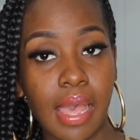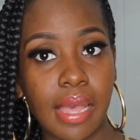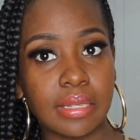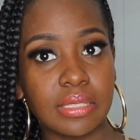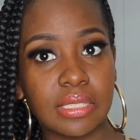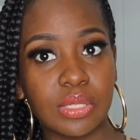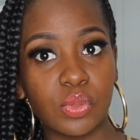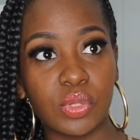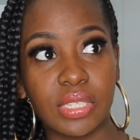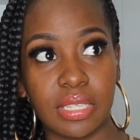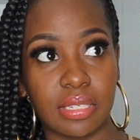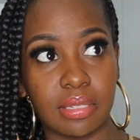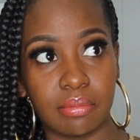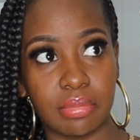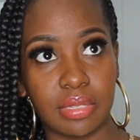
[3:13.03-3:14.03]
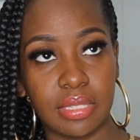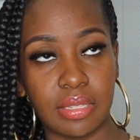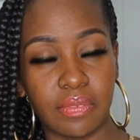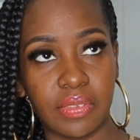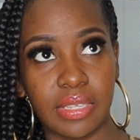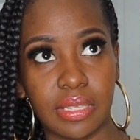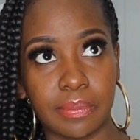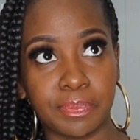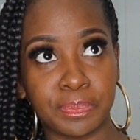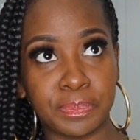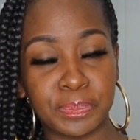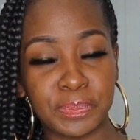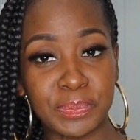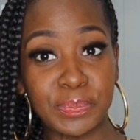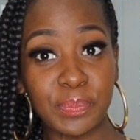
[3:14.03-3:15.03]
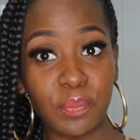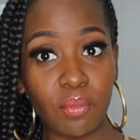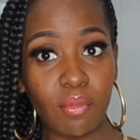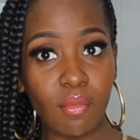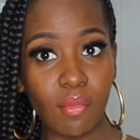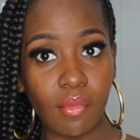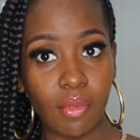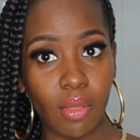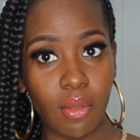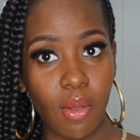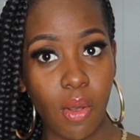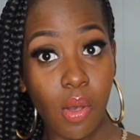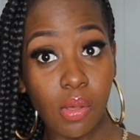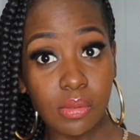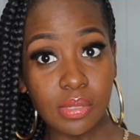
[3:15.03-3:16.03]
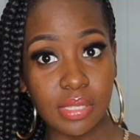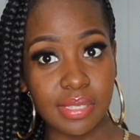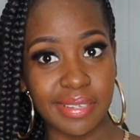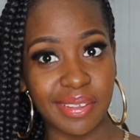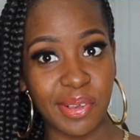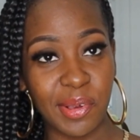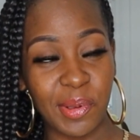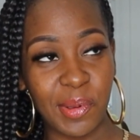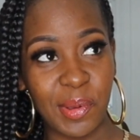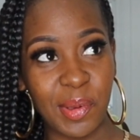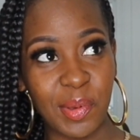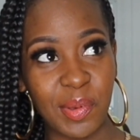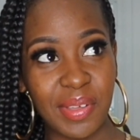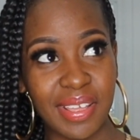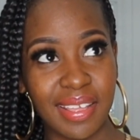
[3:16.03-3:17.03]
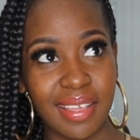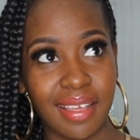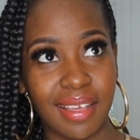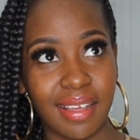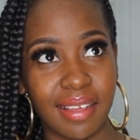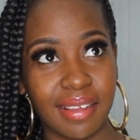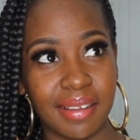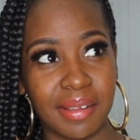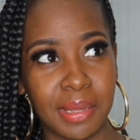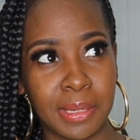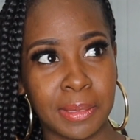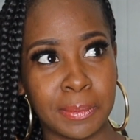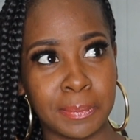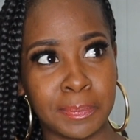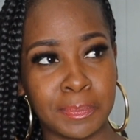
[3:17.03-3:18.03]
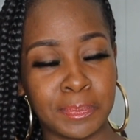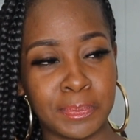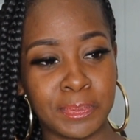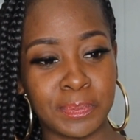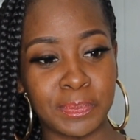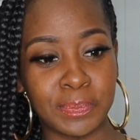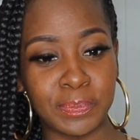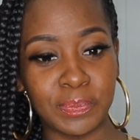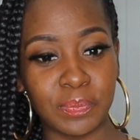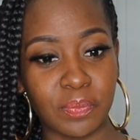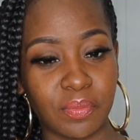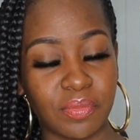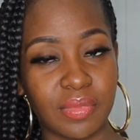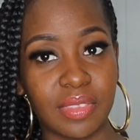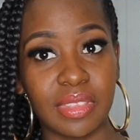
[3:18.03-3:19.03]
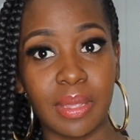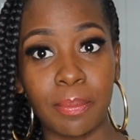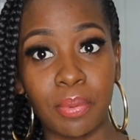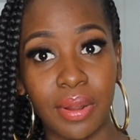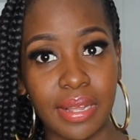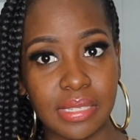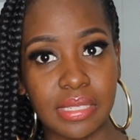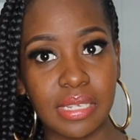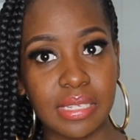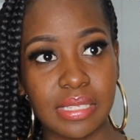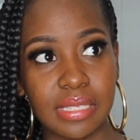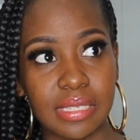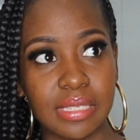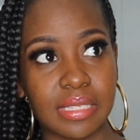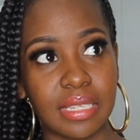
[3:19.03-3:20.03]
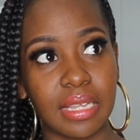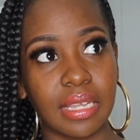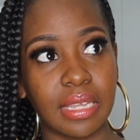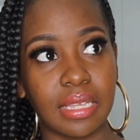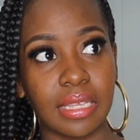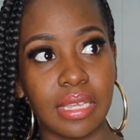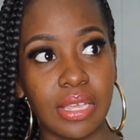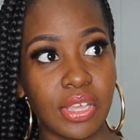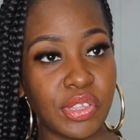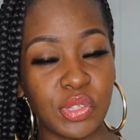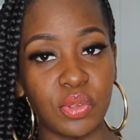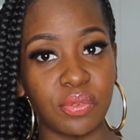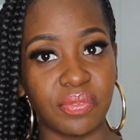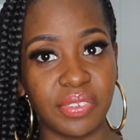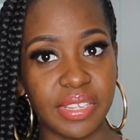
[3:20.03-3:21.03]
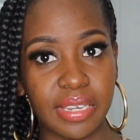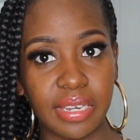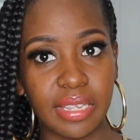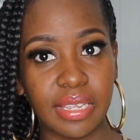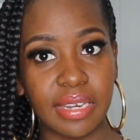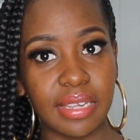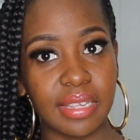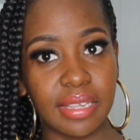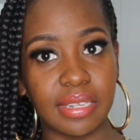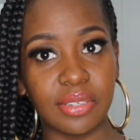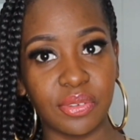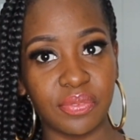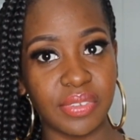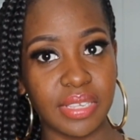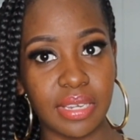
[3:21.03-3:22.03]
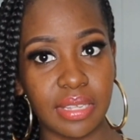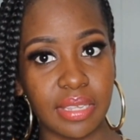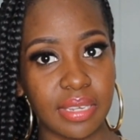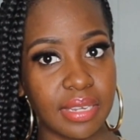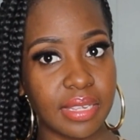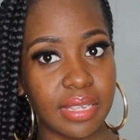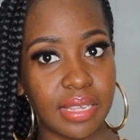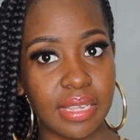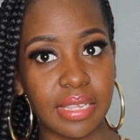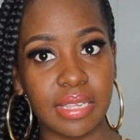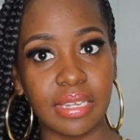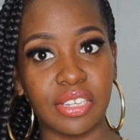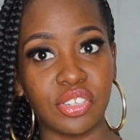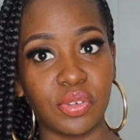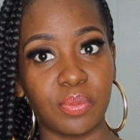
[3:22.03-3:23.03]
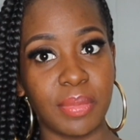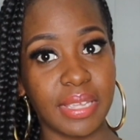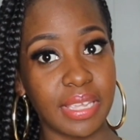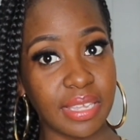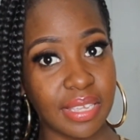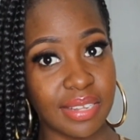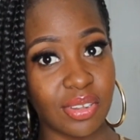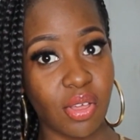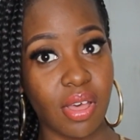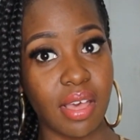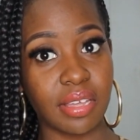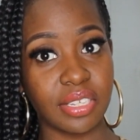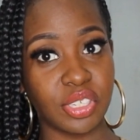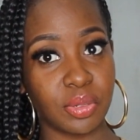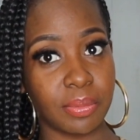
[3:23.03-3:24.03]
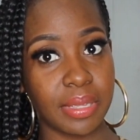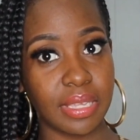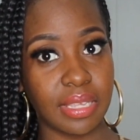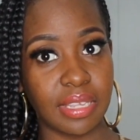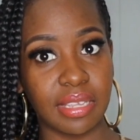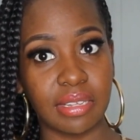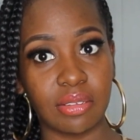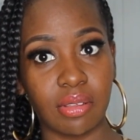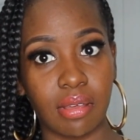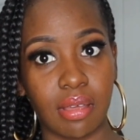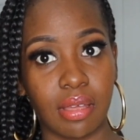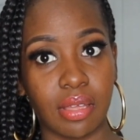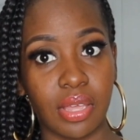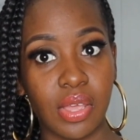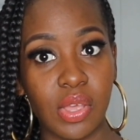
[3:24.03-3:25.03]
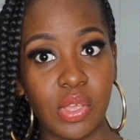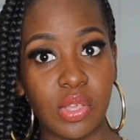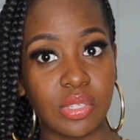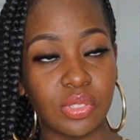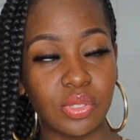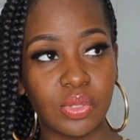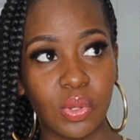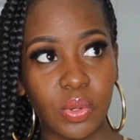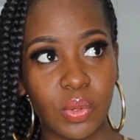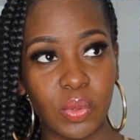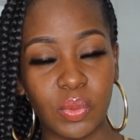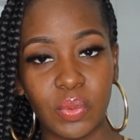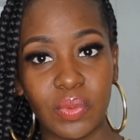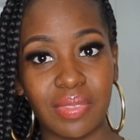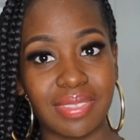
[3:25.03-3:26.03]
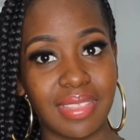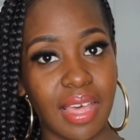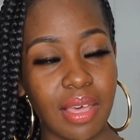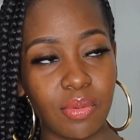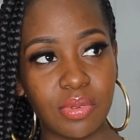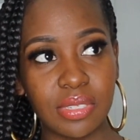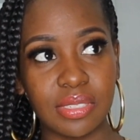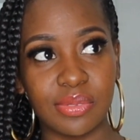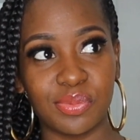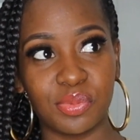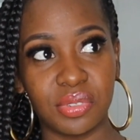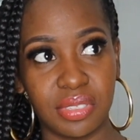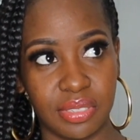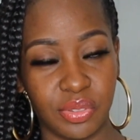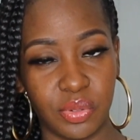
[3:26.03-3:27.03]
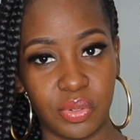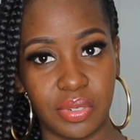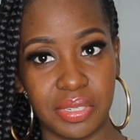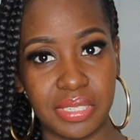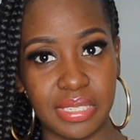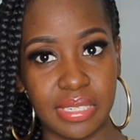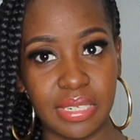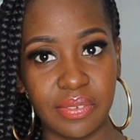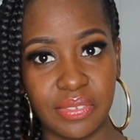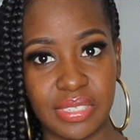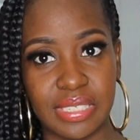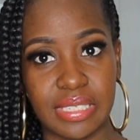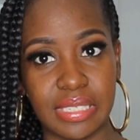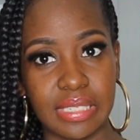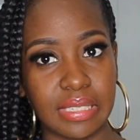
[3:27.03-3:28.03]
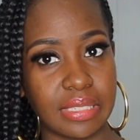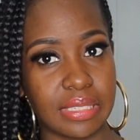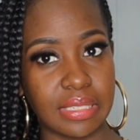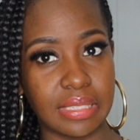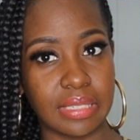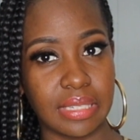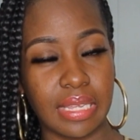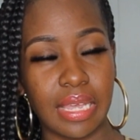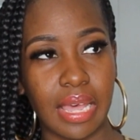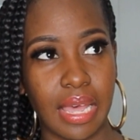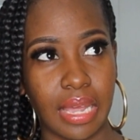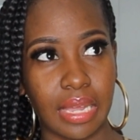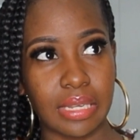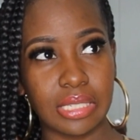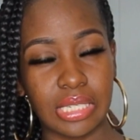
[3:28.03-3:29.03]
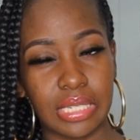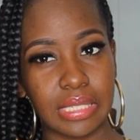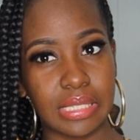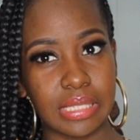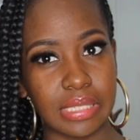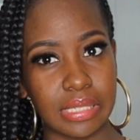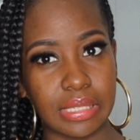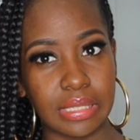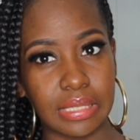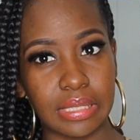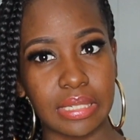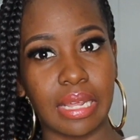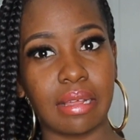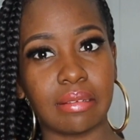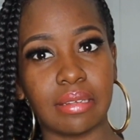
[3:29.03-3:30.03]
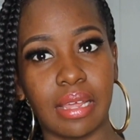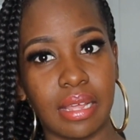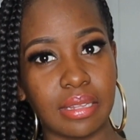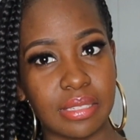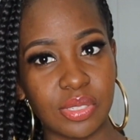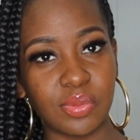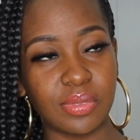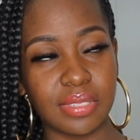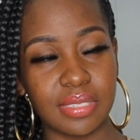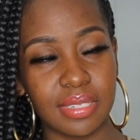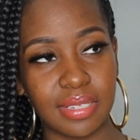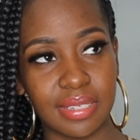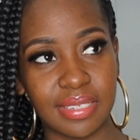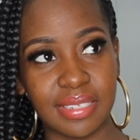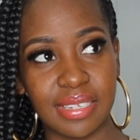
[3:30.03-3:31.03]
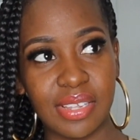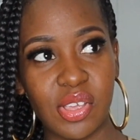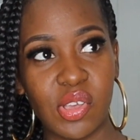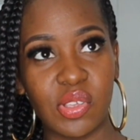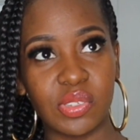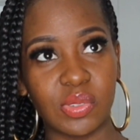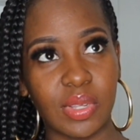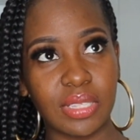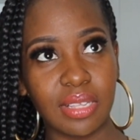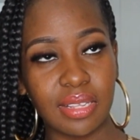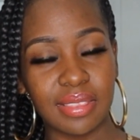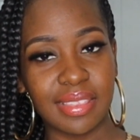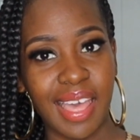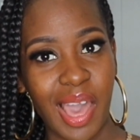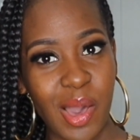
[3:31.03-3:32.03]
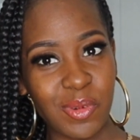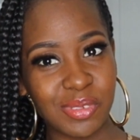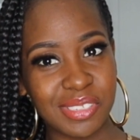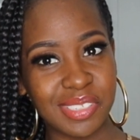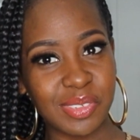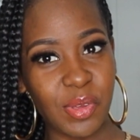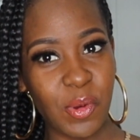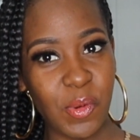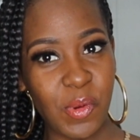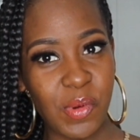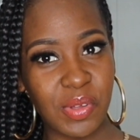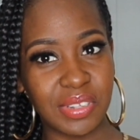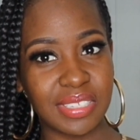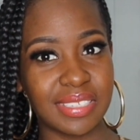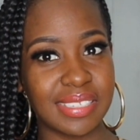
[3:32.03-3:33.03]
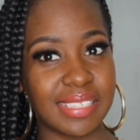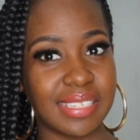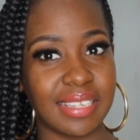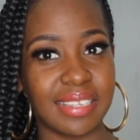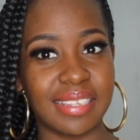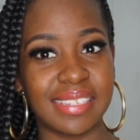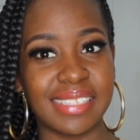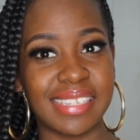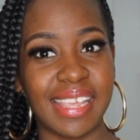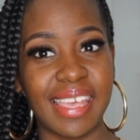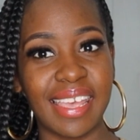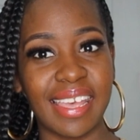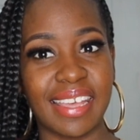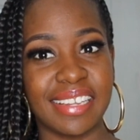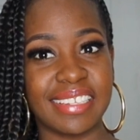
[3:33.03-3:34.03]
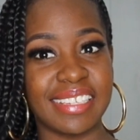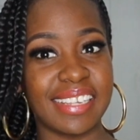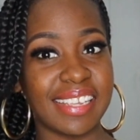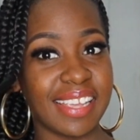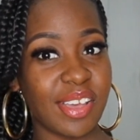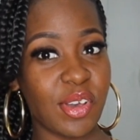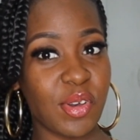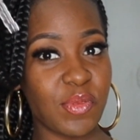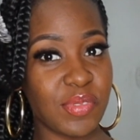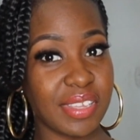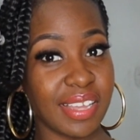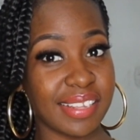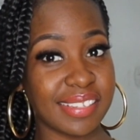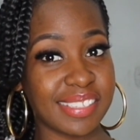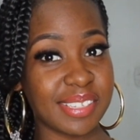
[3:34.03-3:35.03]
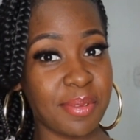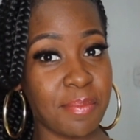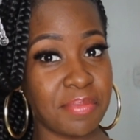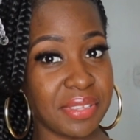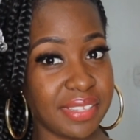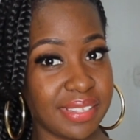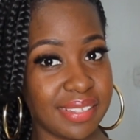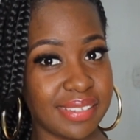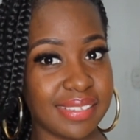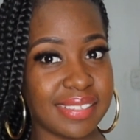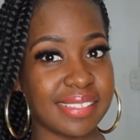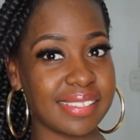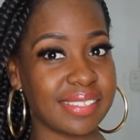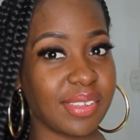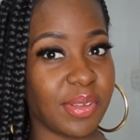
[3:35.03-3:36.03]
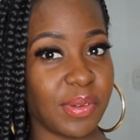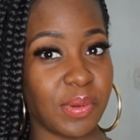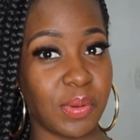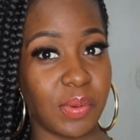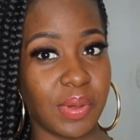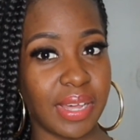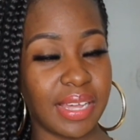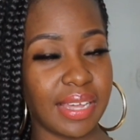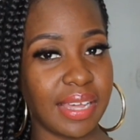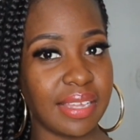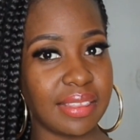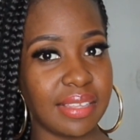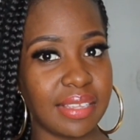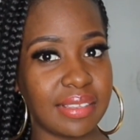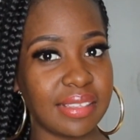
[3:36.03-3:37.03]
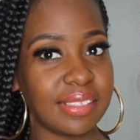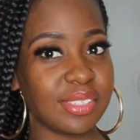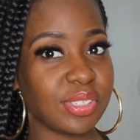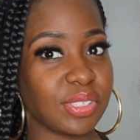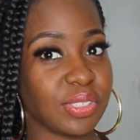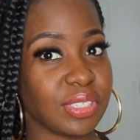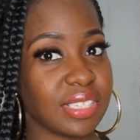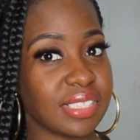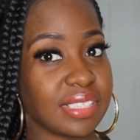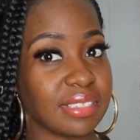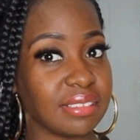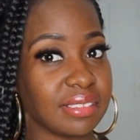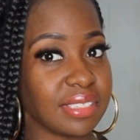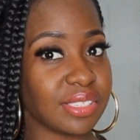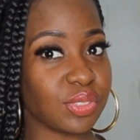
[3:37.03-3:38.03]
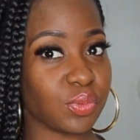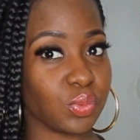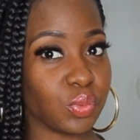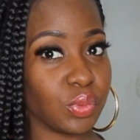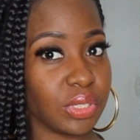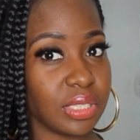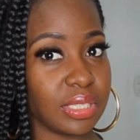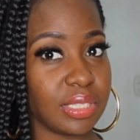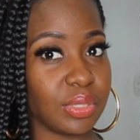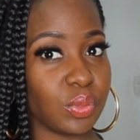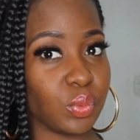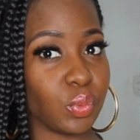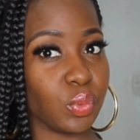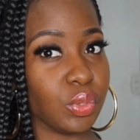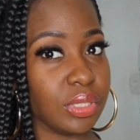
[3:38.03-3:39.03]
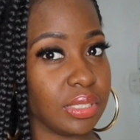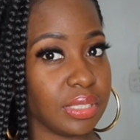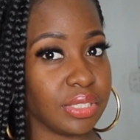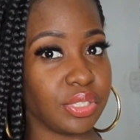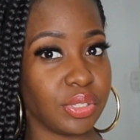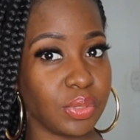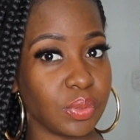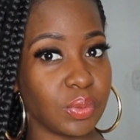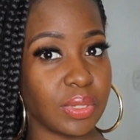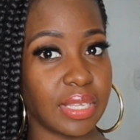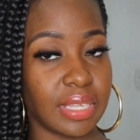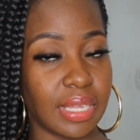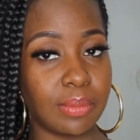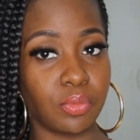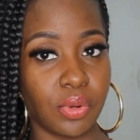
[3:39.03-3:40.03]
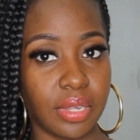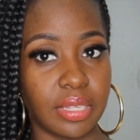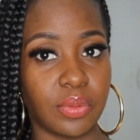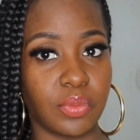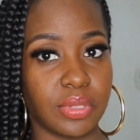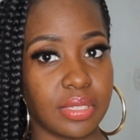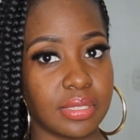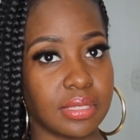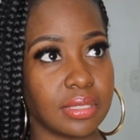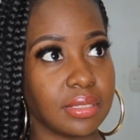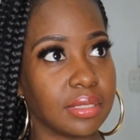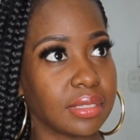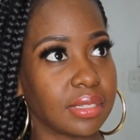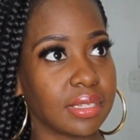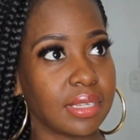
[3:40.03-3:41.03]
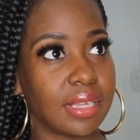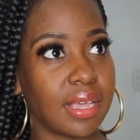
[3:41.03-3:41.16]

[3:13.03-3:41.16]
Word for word: I just couldn't believe it. Also, um, the process it's like you're feeding it in you're feeding it in and you're making it long and you're making it long so that was really cool because i never seeing actually seeing how knotless was done so i thought that was cool in a sense and we got some beads so i, I think this this look is really really cute like i'm rocking with this look